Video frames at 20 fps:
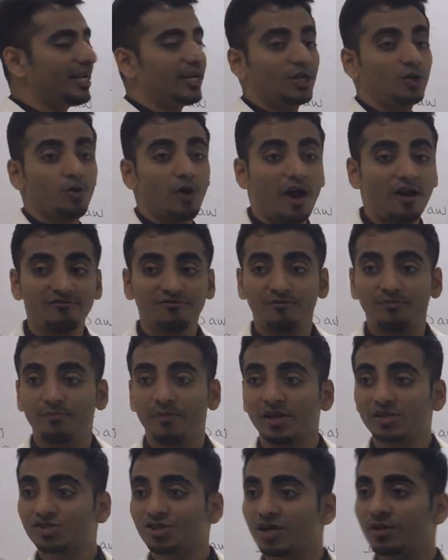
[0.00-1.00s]
need to
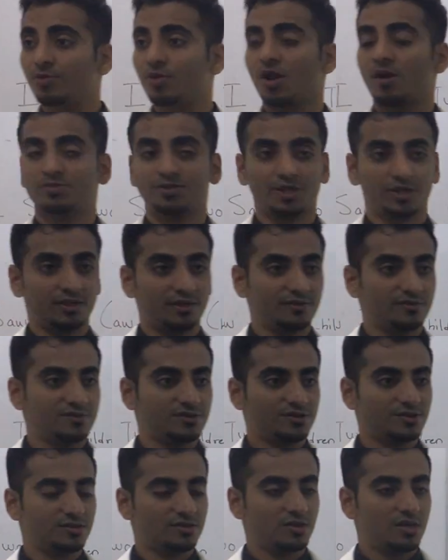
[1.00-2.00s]
have measurable
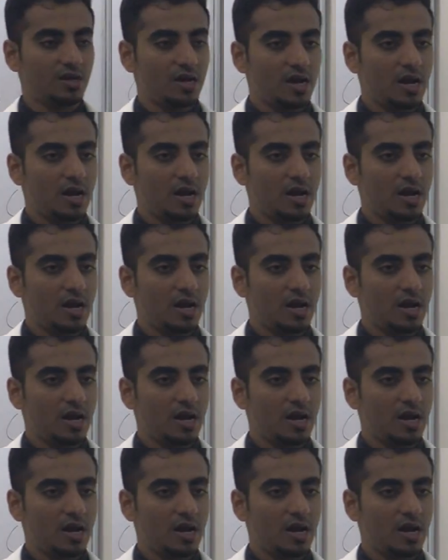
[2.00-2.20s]
objectives.